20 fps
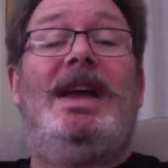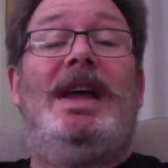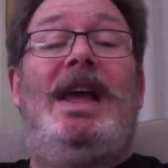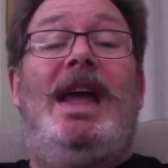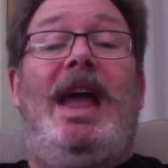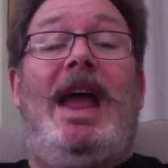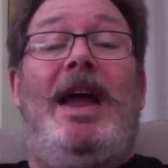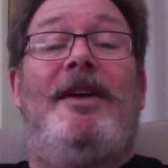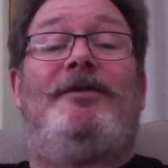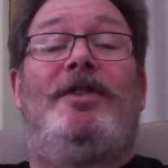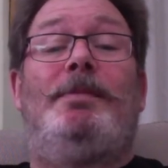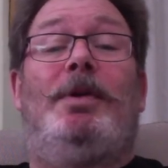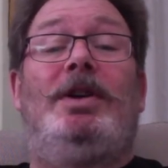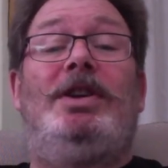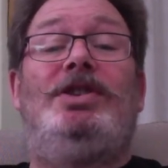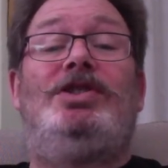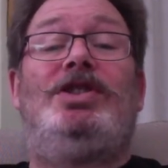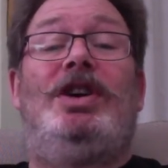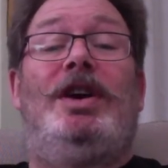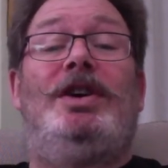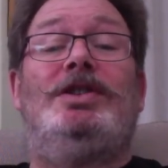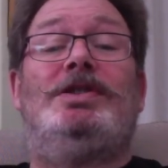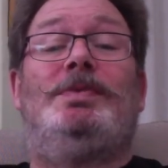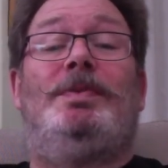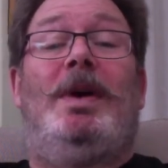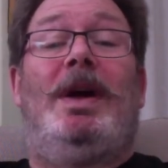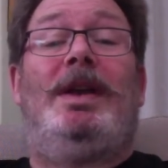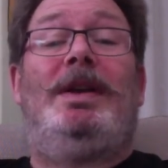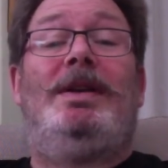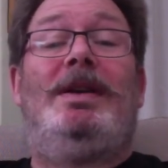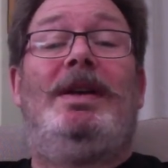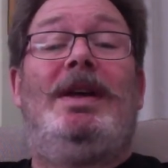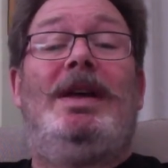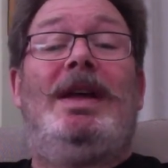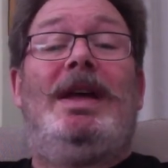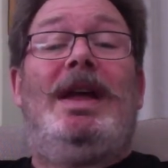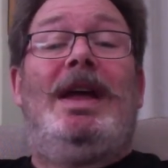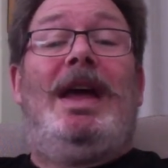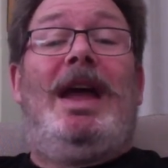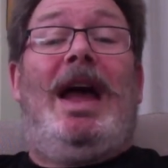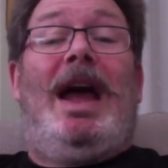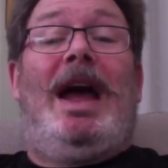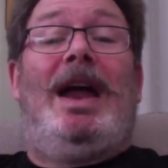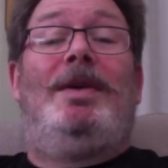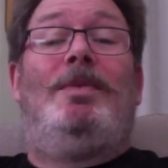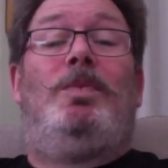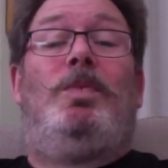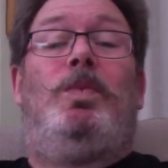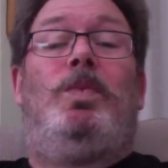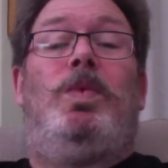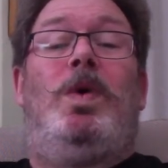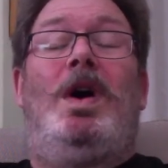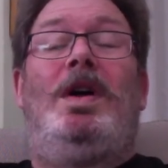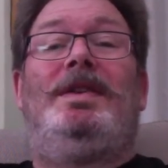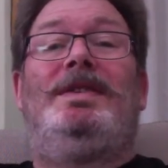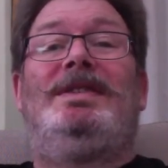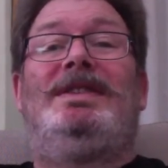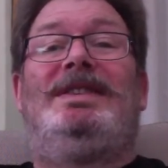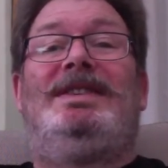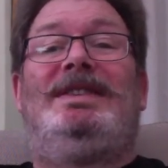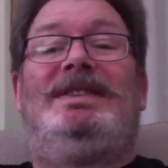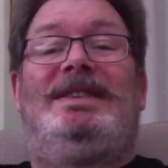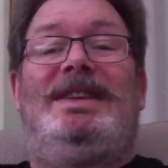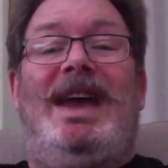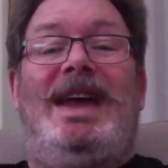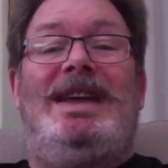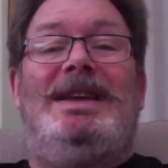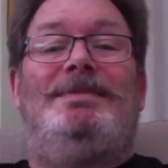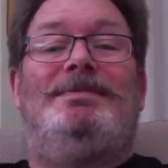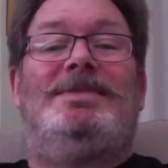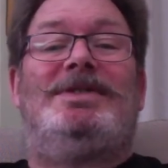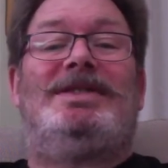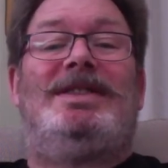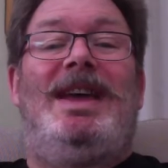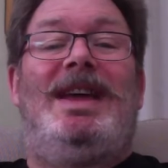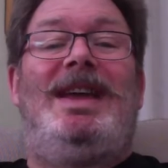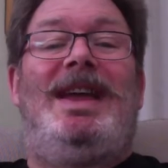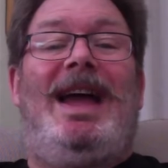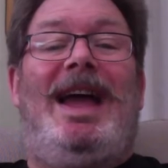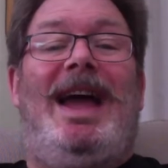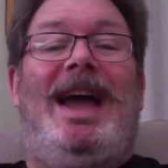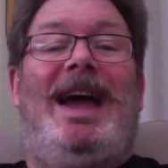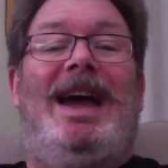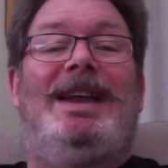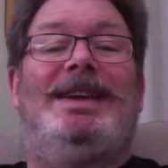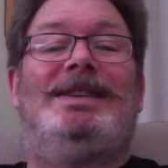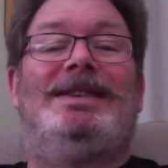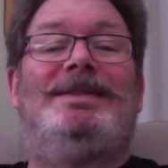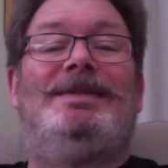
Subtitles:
Everybody chose one, and what games they had!